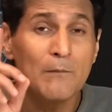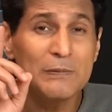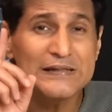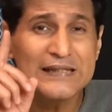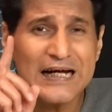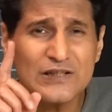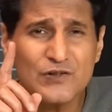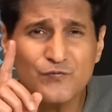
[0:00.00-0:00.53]
But
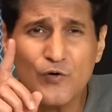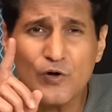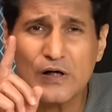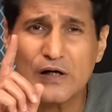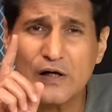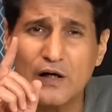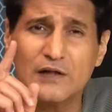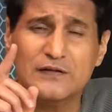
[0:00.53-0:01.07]
that's for
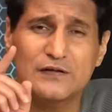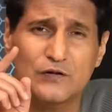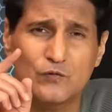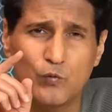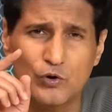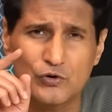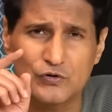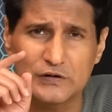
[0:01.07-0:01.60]
classic
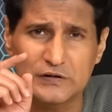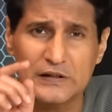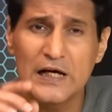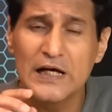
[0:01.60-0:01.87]
watches.